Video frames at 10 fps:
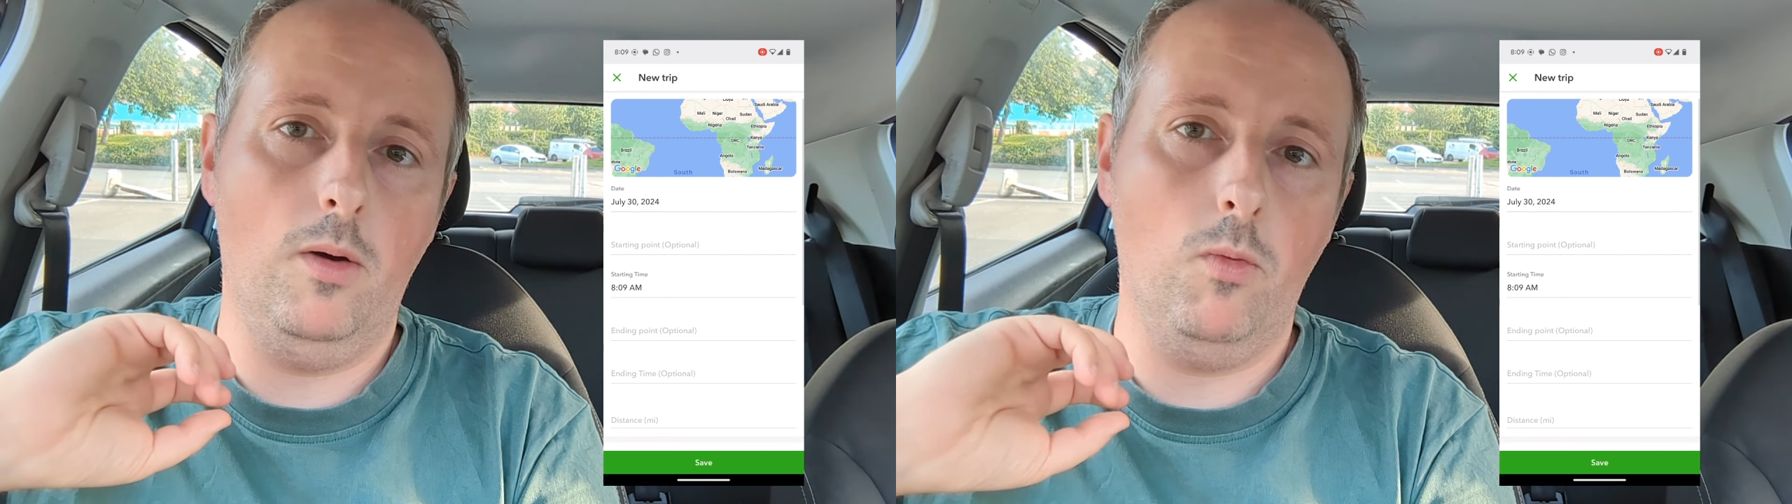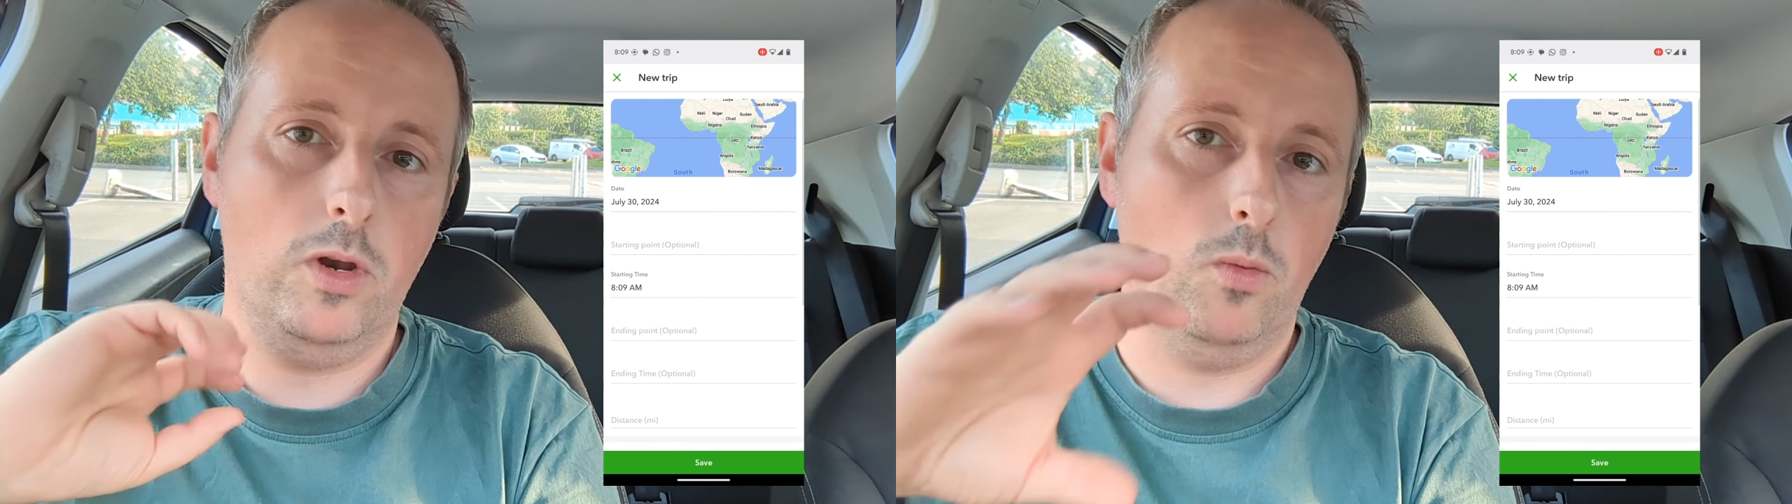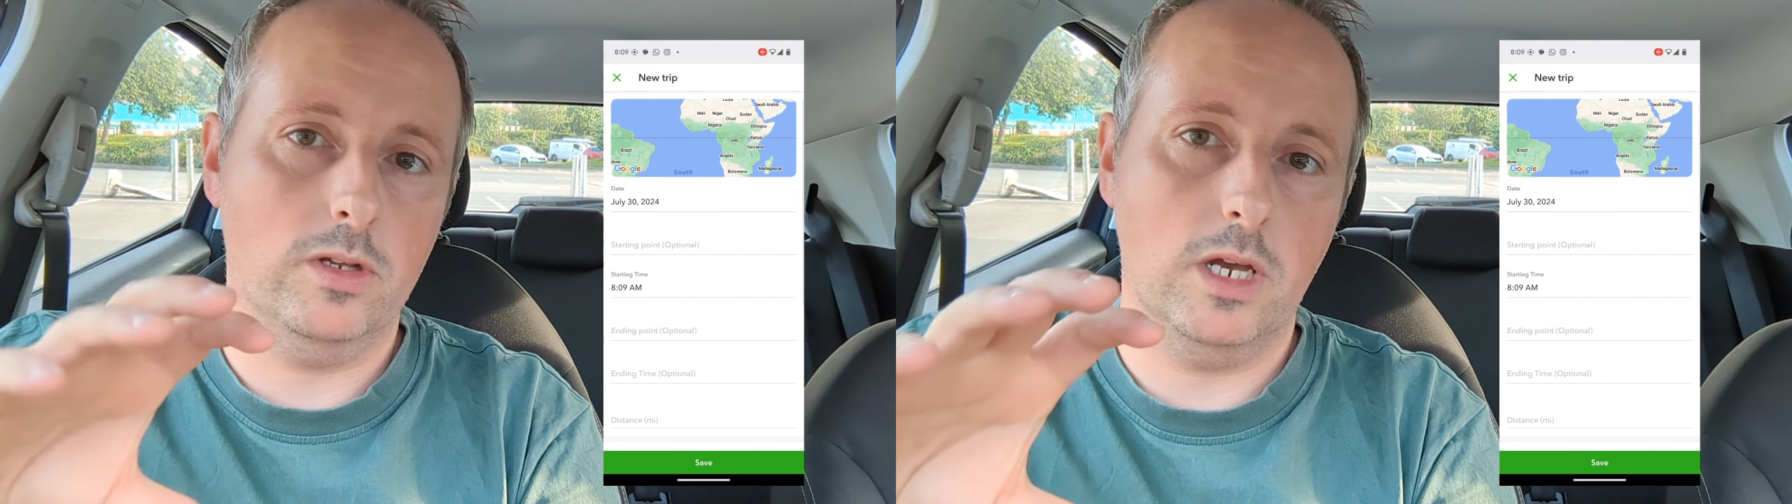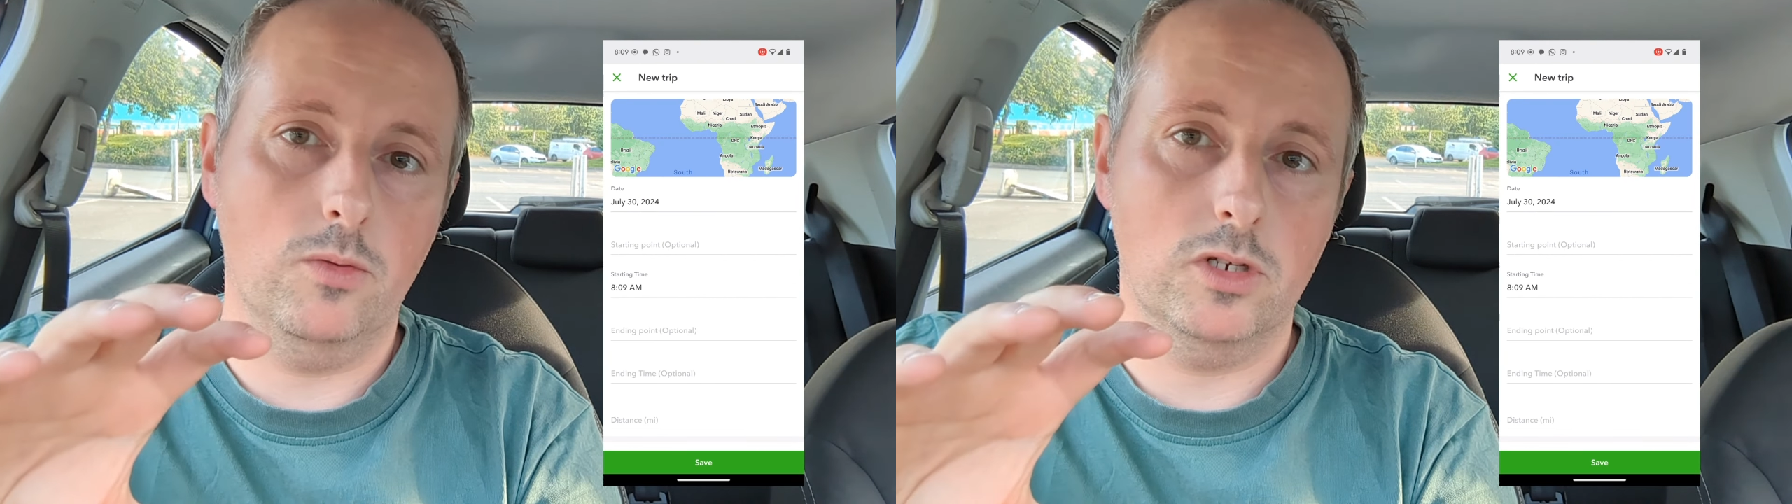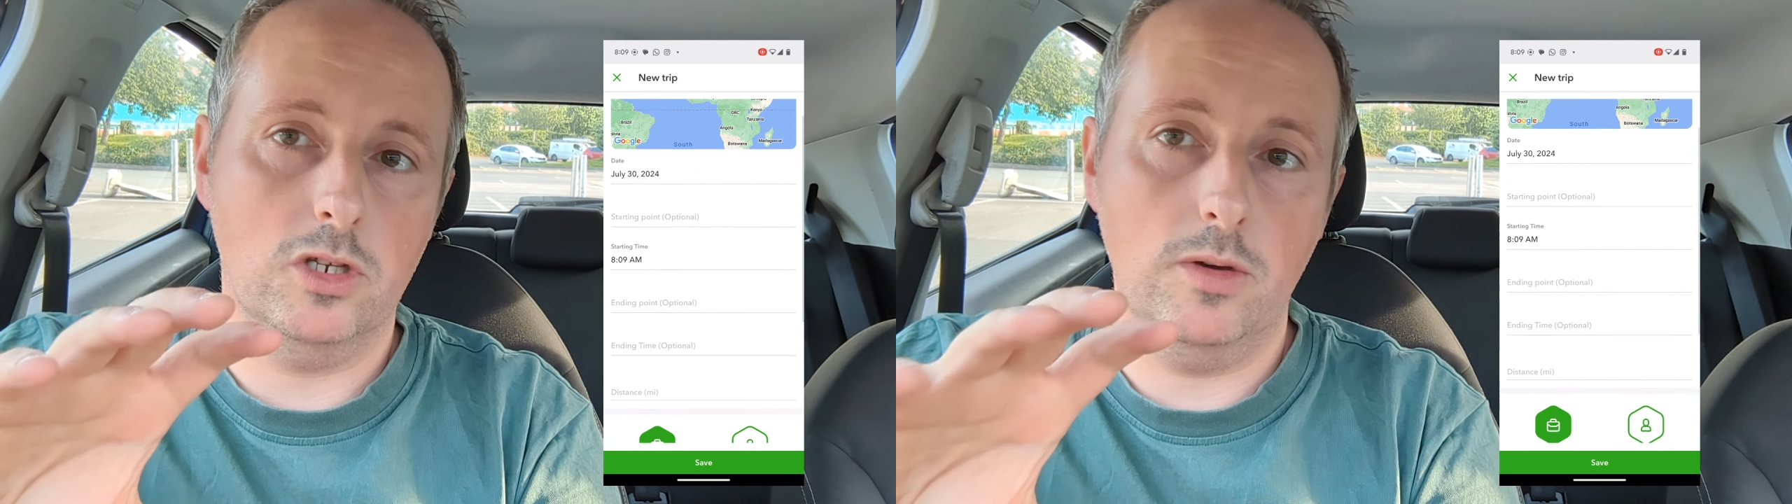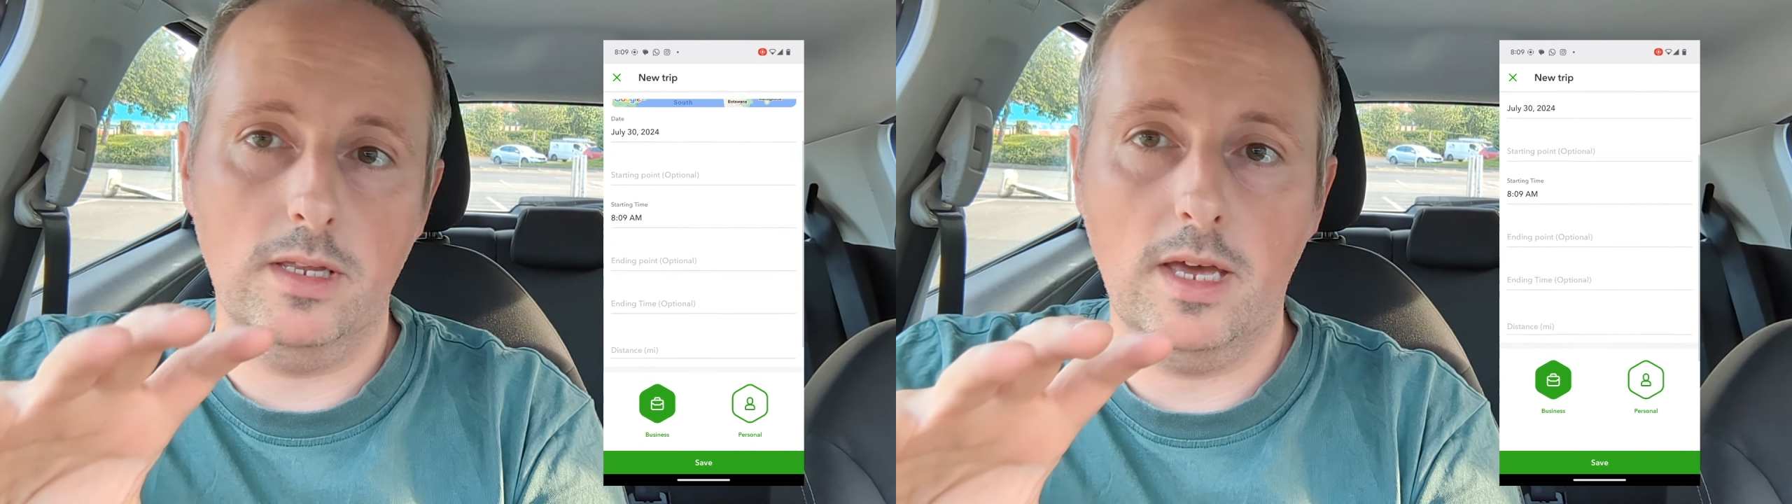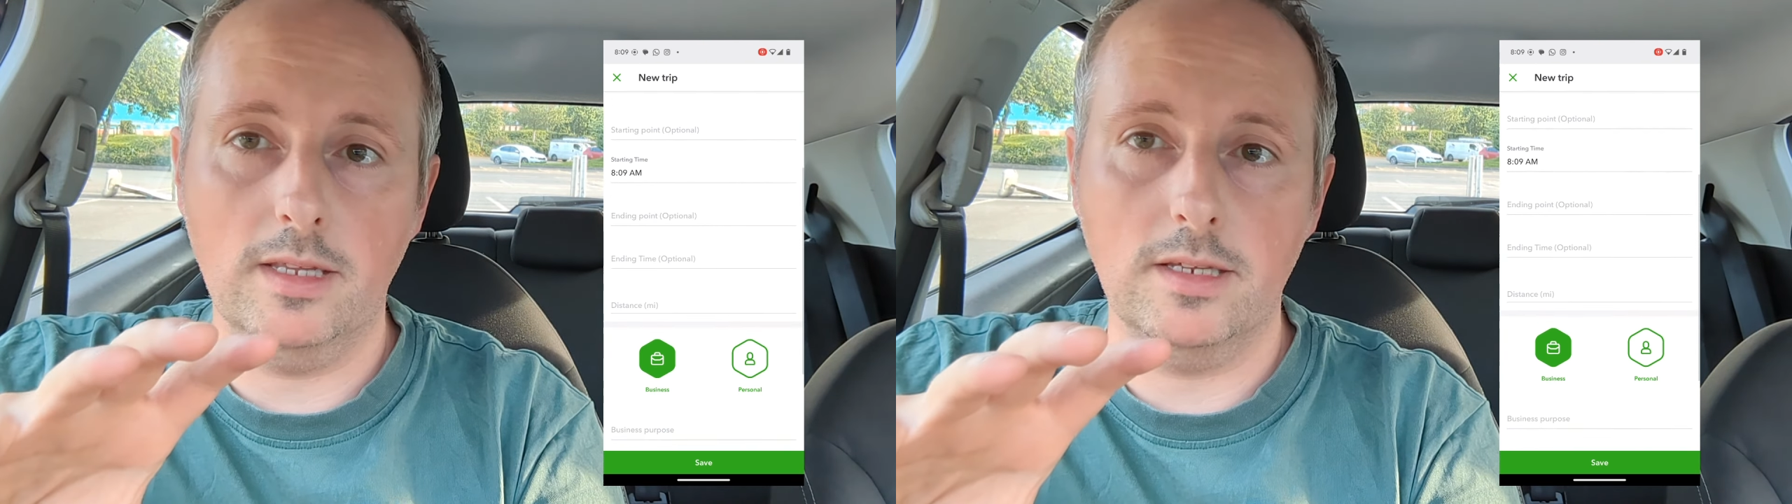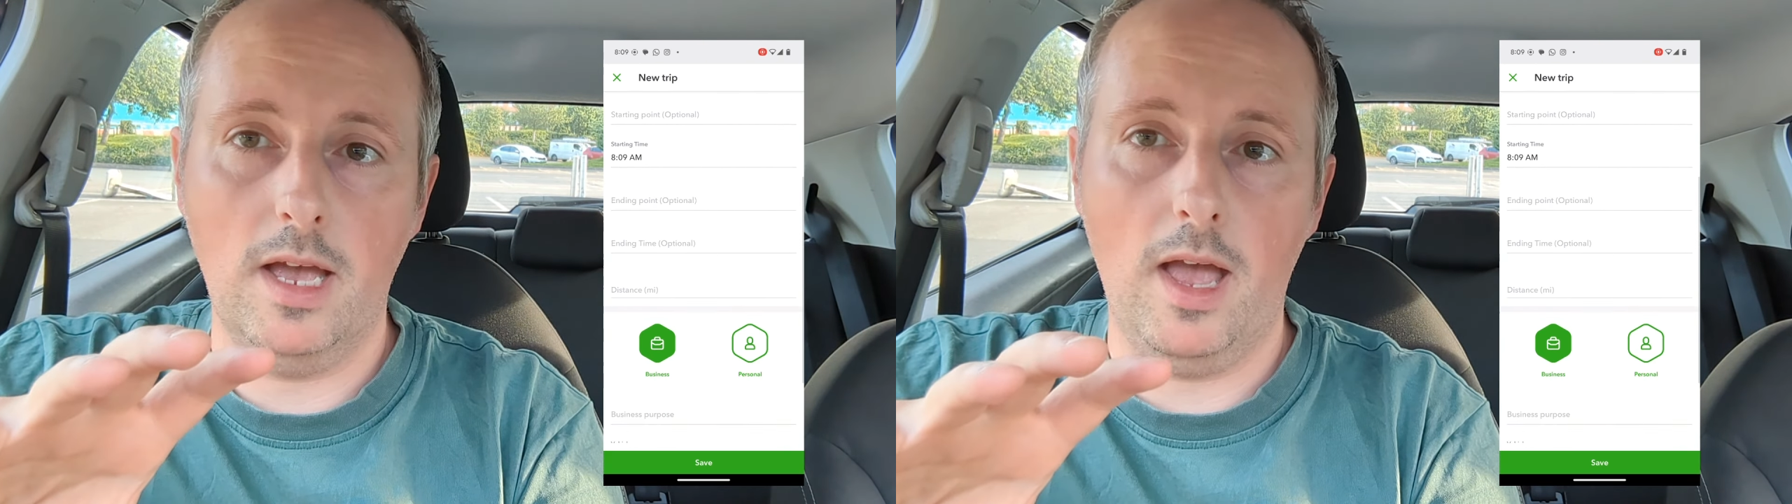what it was I was doing
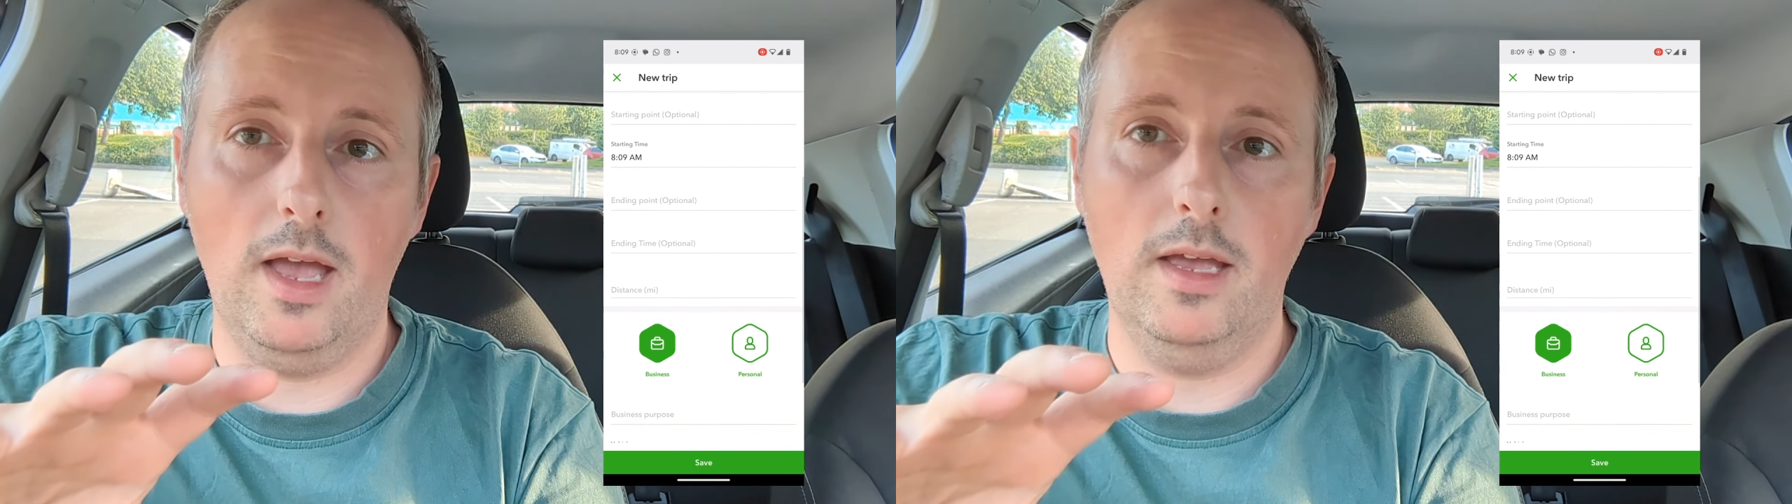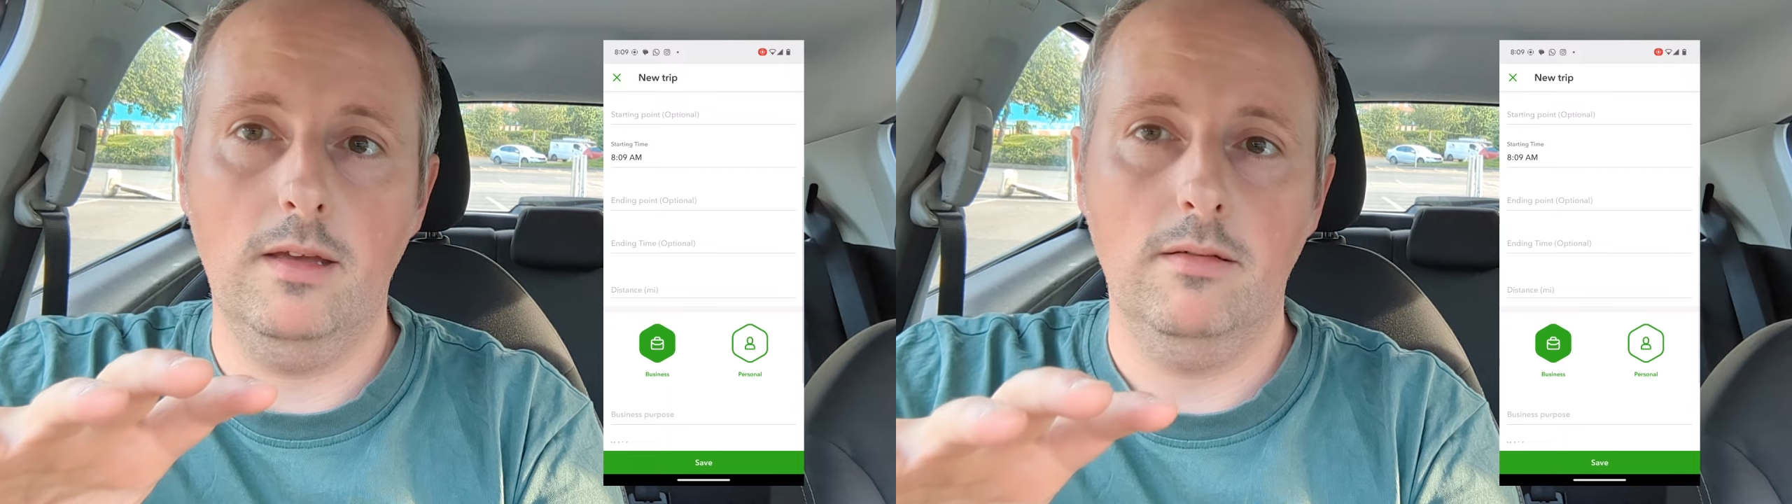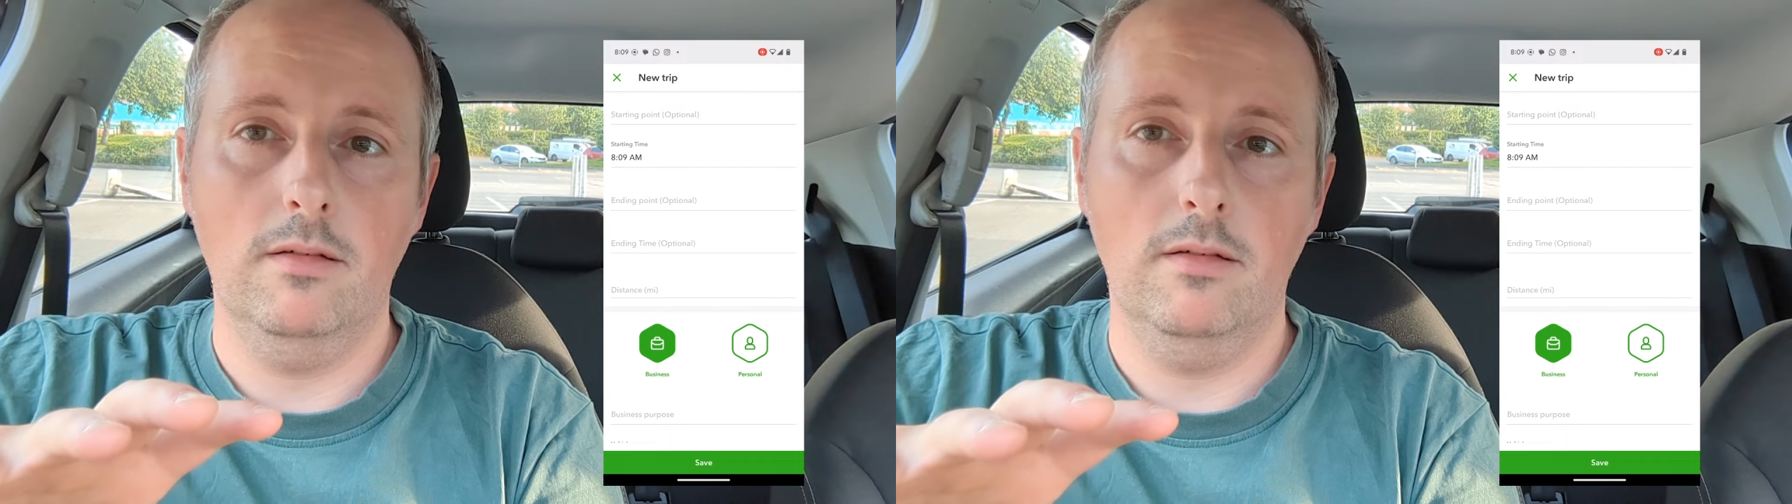that day,